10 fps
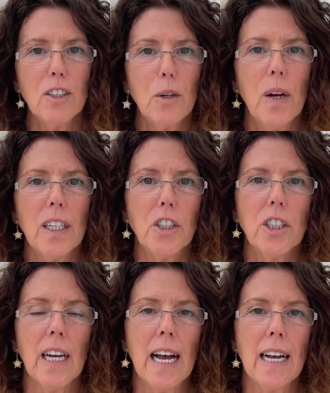question
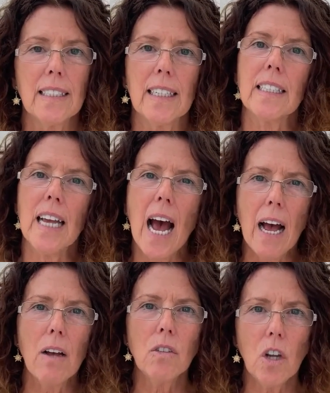to ask is,
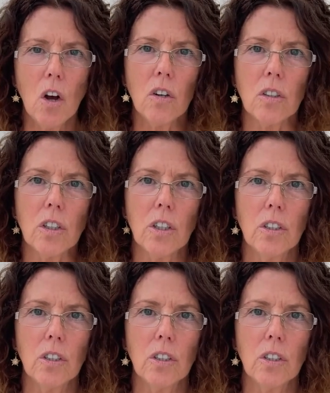how long